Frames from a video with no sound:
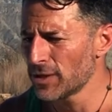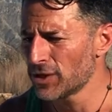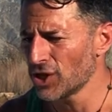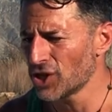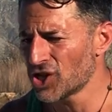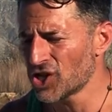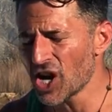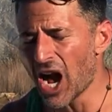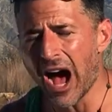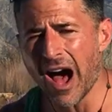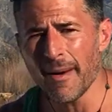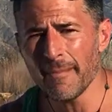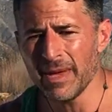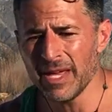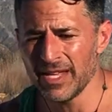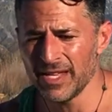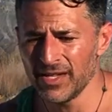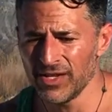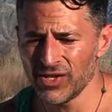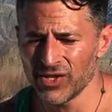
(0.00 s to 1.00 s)
to
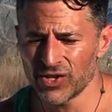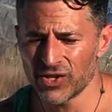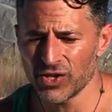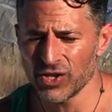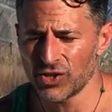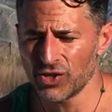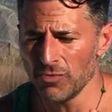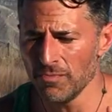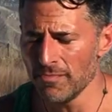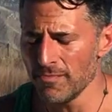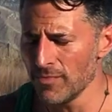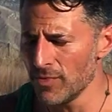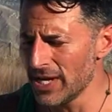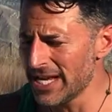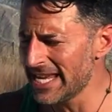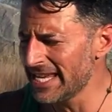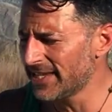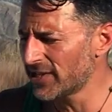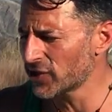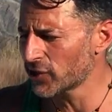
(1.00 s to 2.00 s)
shamans, to
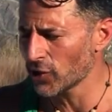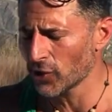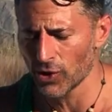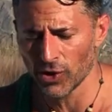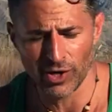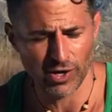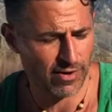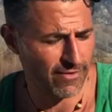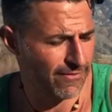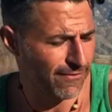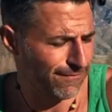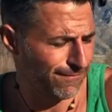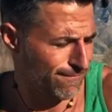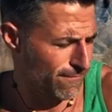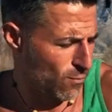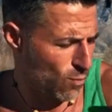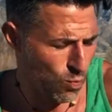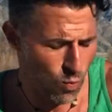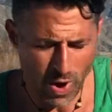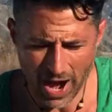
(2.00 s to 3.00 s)
Eastern,
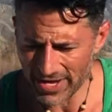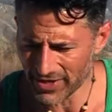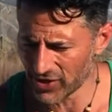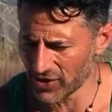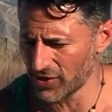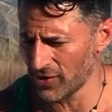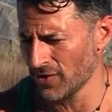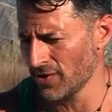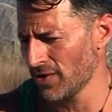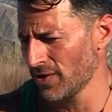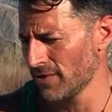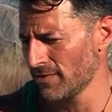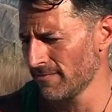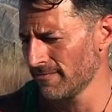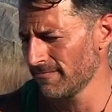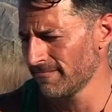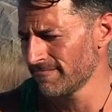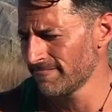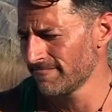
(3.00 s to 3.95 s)
Western